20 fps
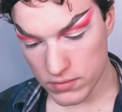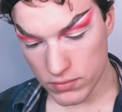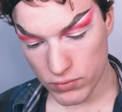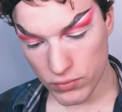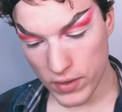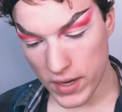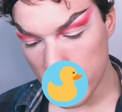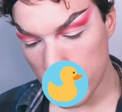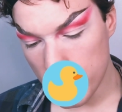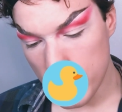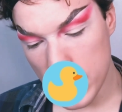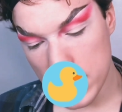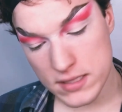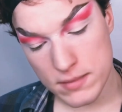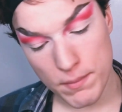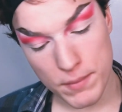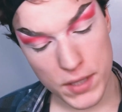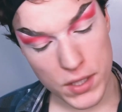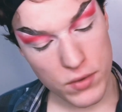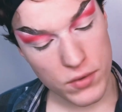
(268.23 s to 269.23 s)
random
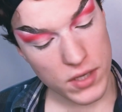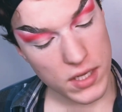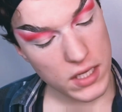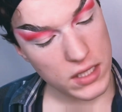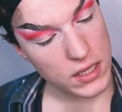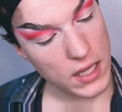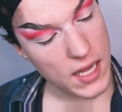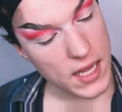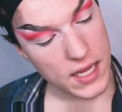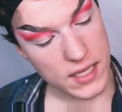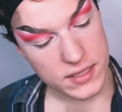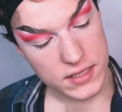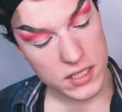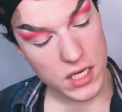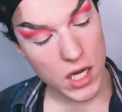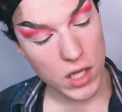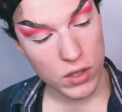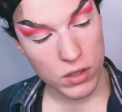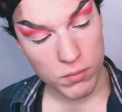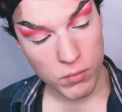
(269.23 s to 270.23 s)
beauty glazed
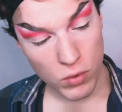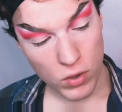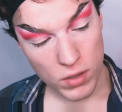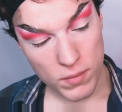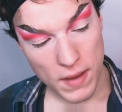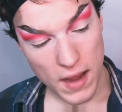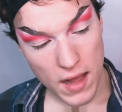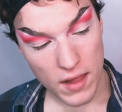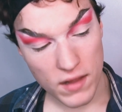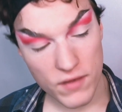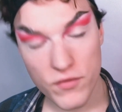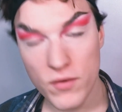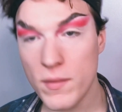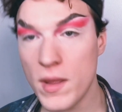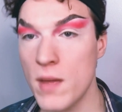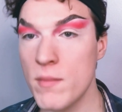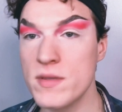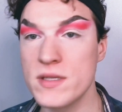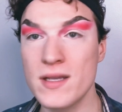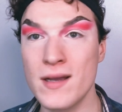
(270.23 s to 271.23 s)
color board palette from
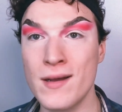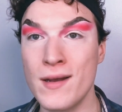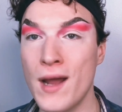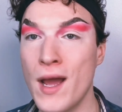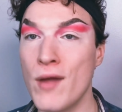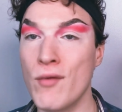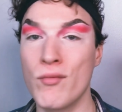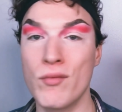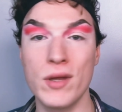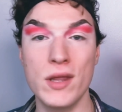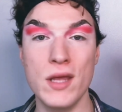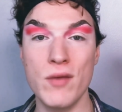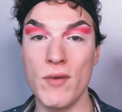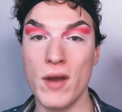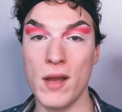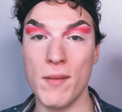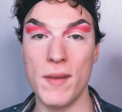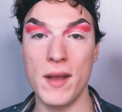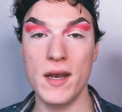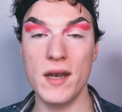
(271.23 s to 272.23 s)
Amazon. I really
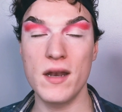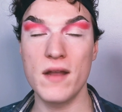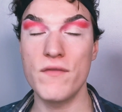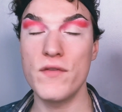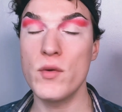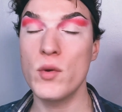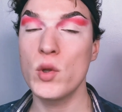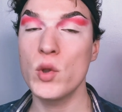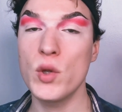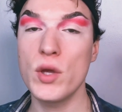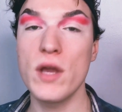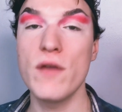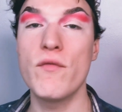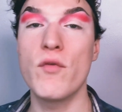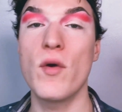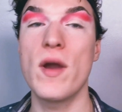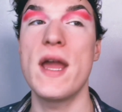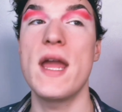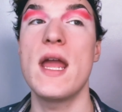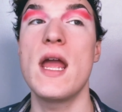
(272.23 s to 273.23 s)
recommend it. If you are looking
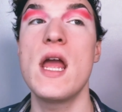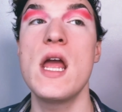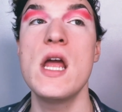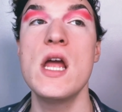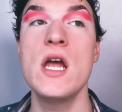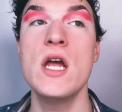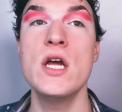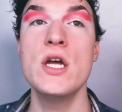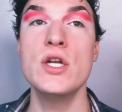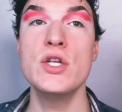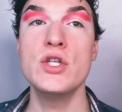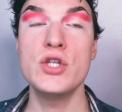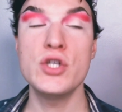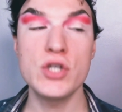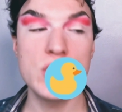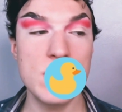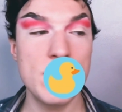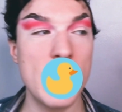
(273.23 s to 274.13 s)
for a cheap